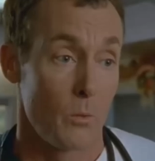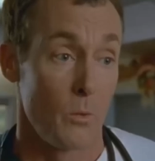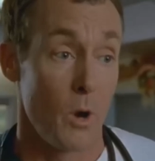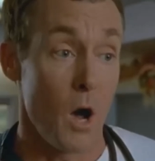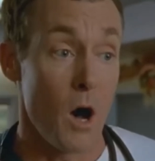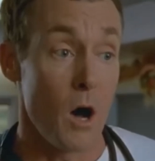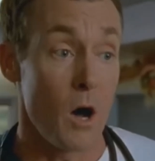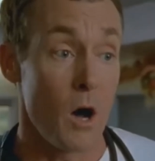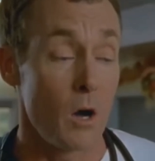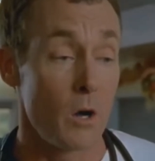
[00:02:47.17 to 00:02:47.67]

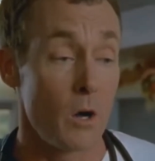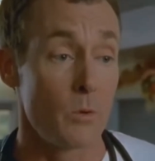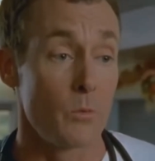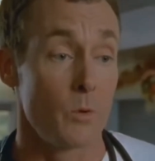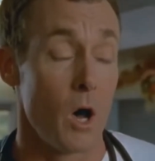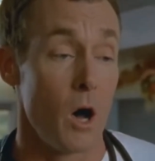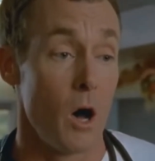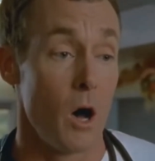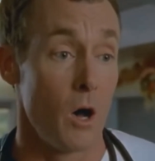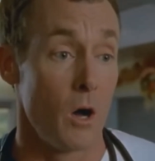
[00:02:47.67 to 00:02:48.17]
Wrong,
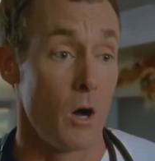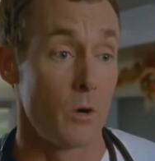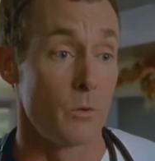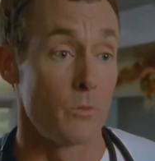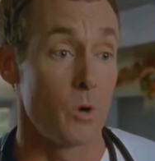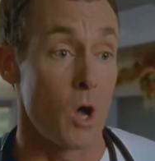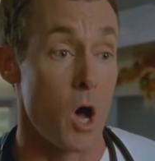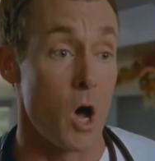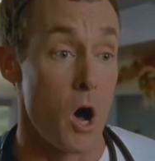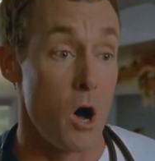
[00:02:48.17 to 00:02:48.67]
wrong,
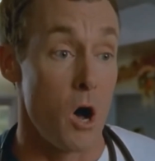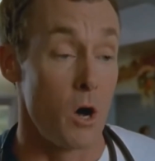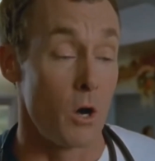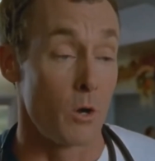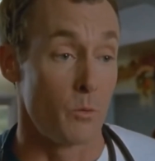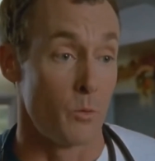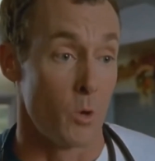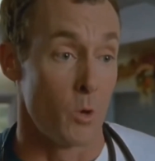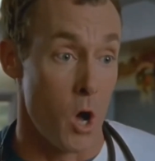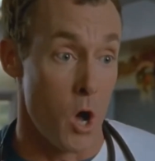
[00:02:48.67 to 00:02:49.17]
wrong,
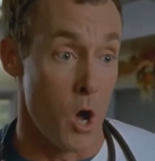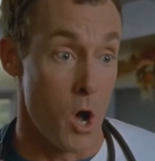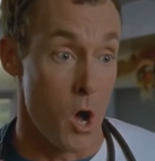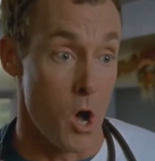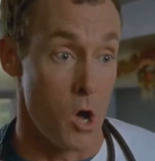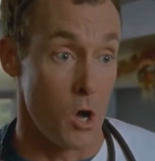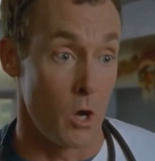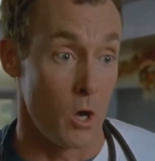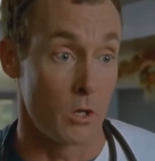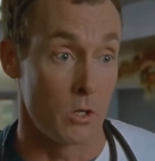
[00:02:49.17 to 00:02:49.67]

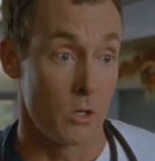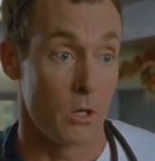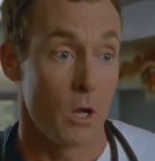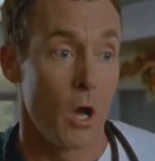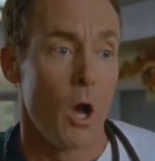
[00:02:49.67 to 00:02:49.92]
wrong.